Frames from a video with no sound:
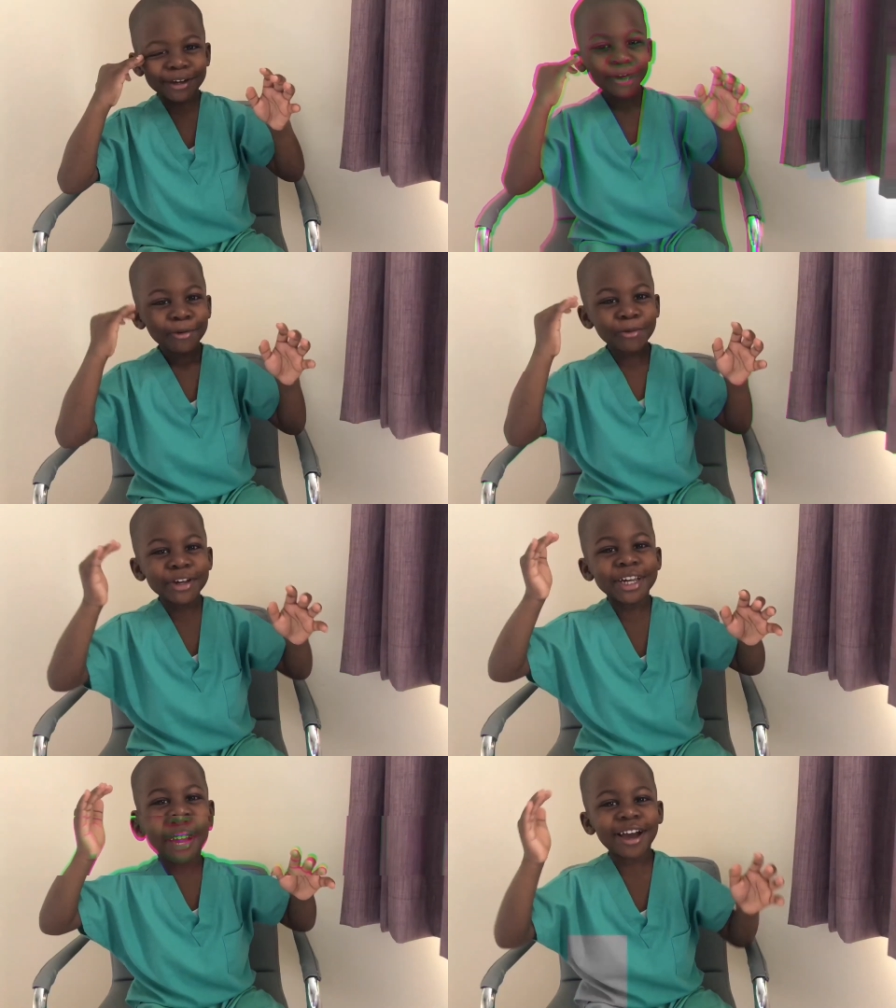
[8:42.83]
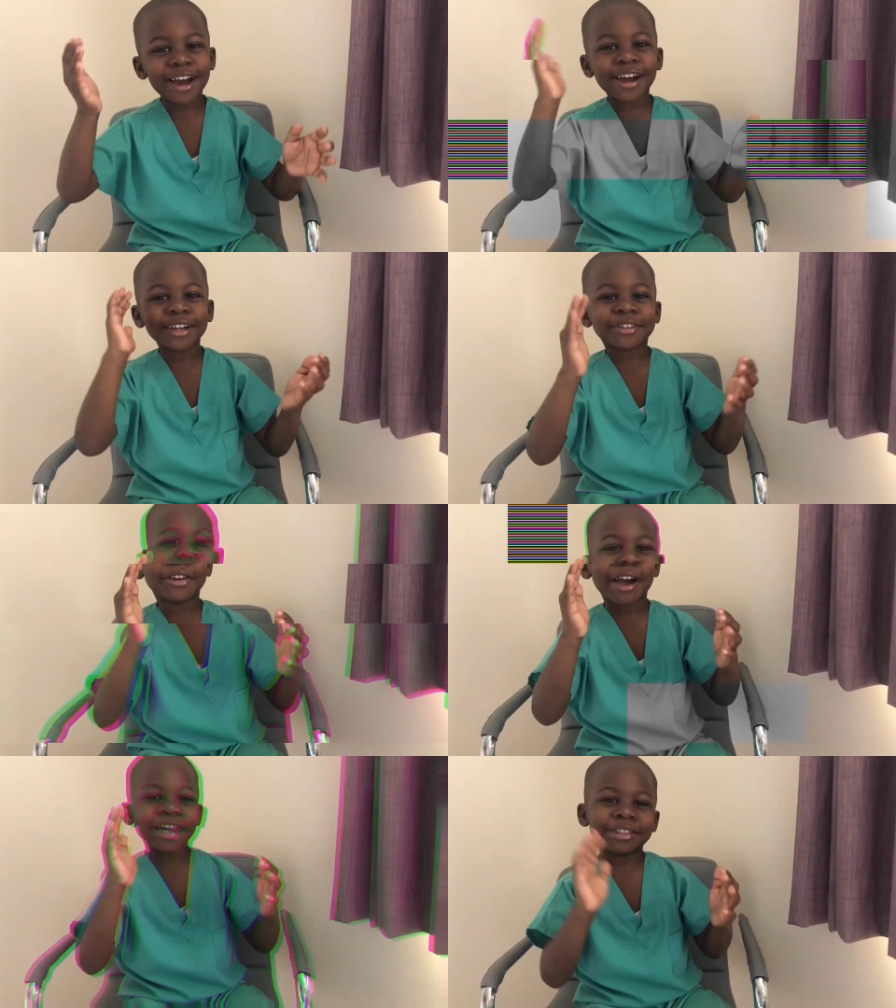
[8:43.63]
We are
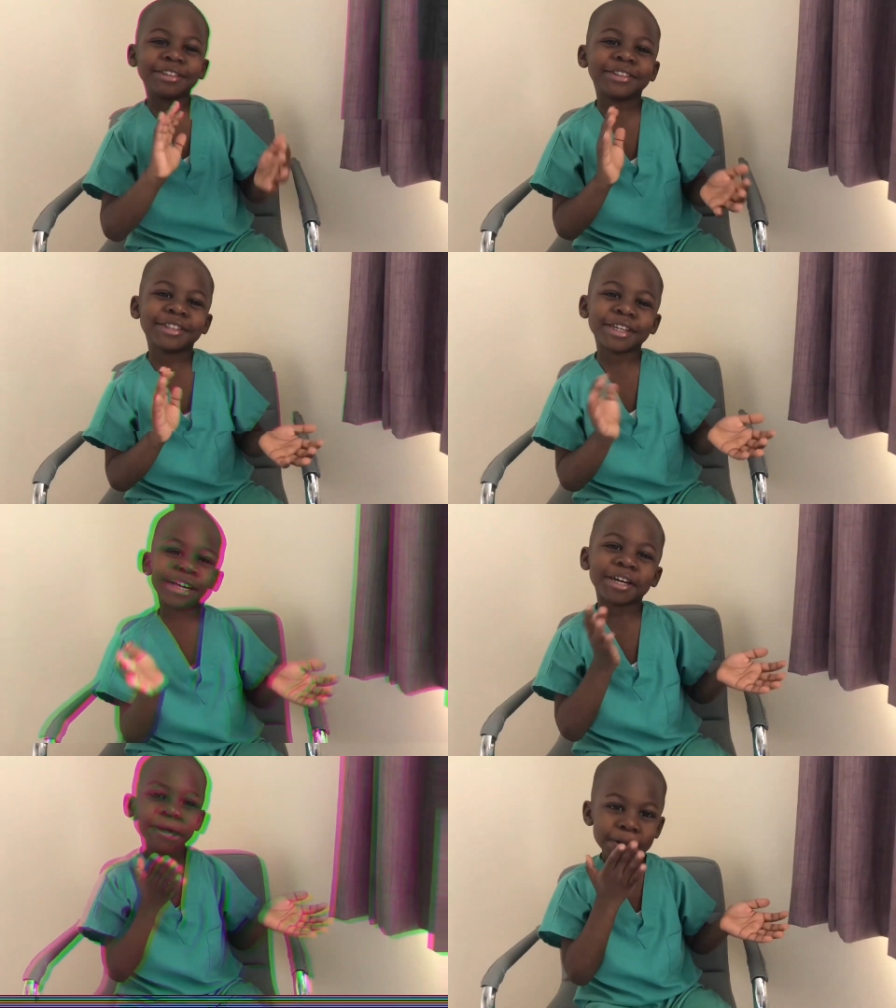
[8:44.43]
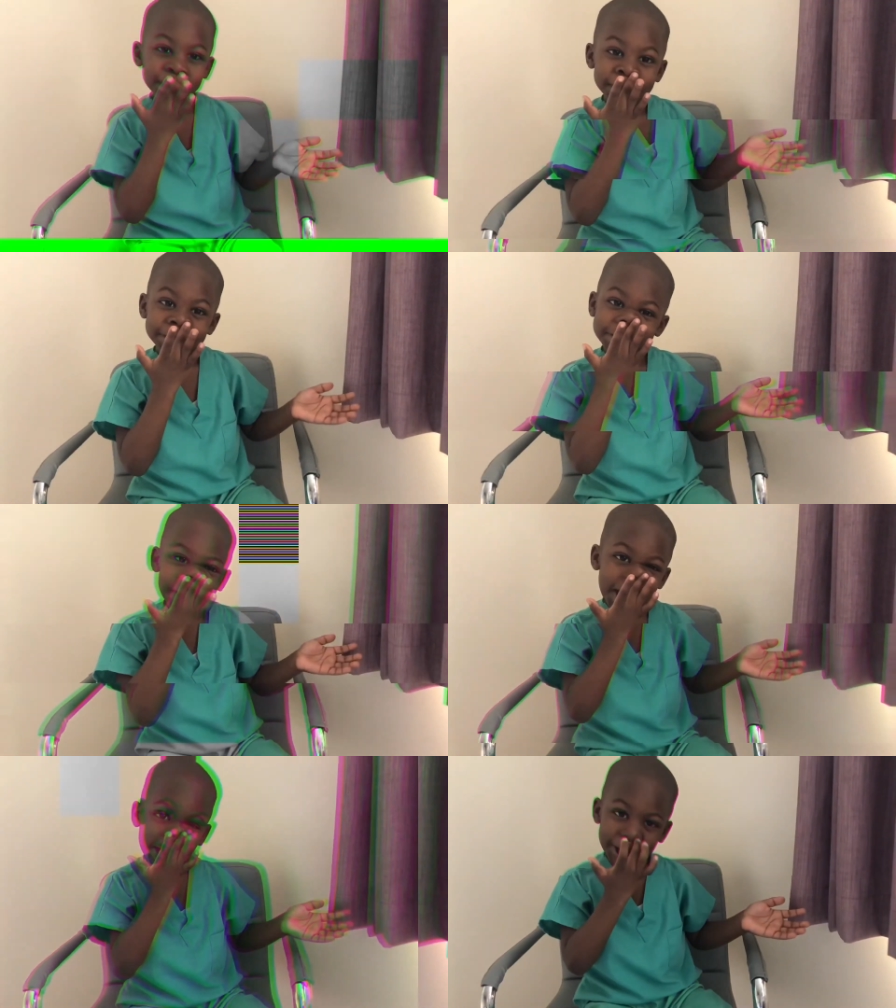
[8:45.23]
going to talk
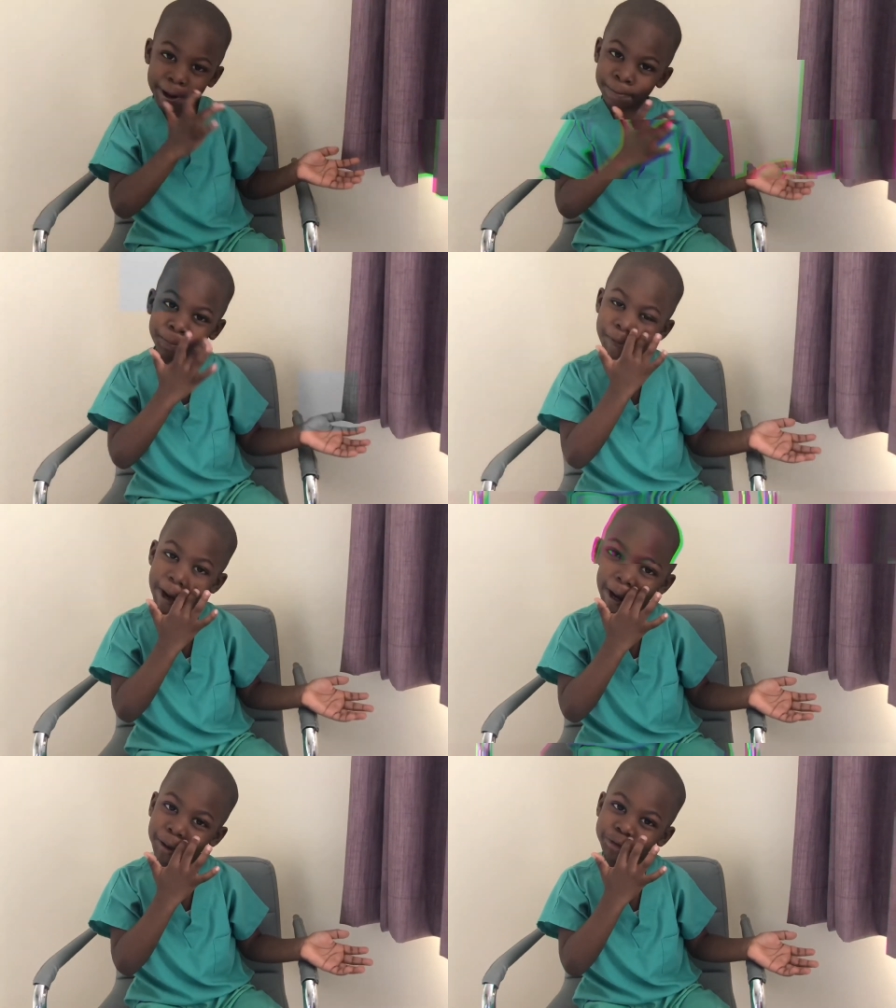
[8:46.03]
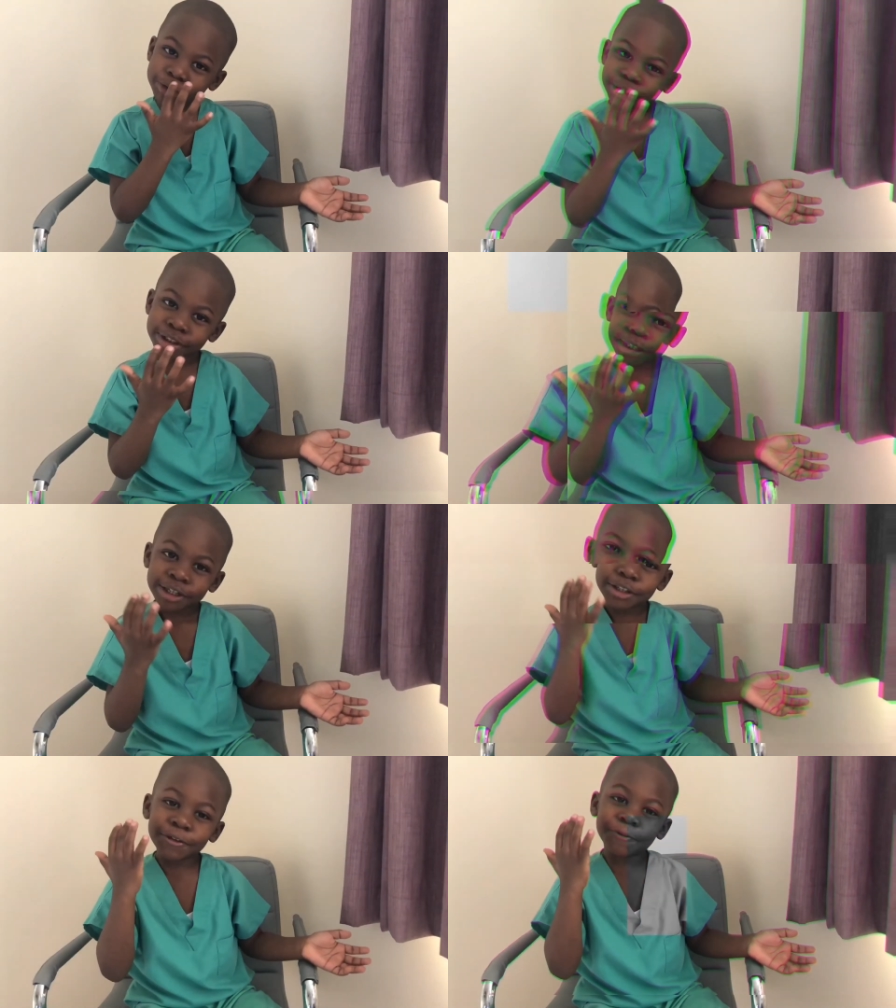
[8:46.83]
about
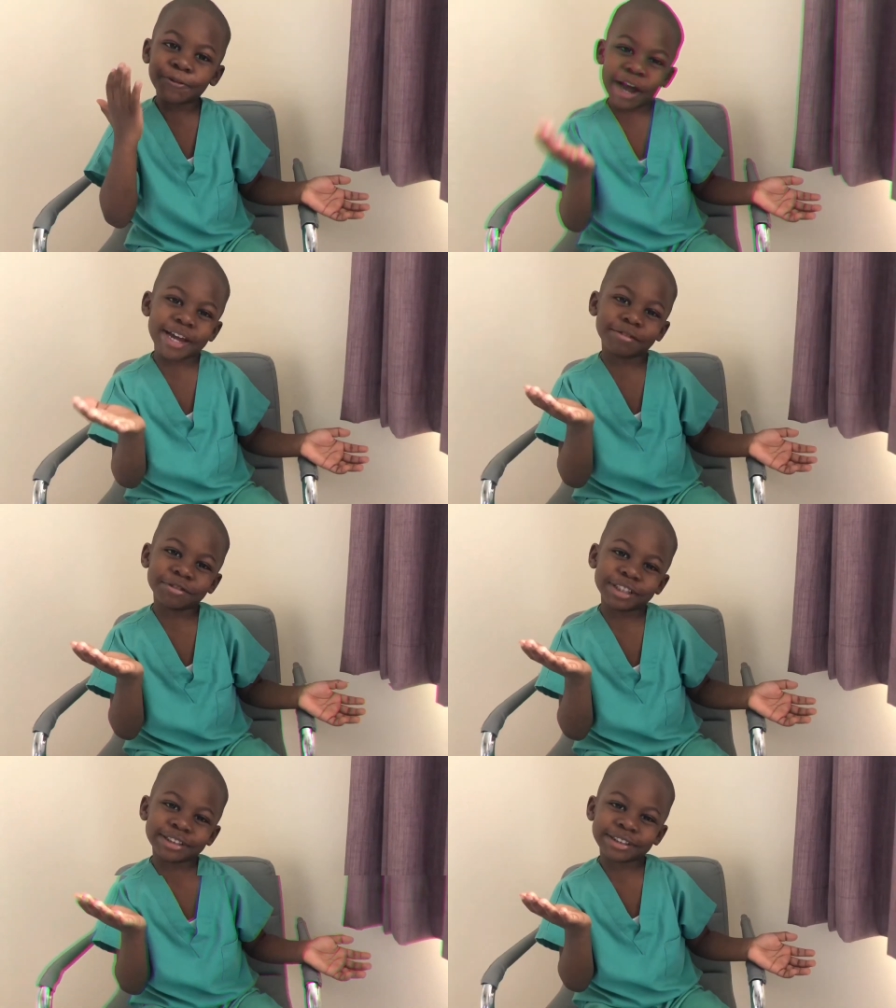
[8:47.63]
the virus.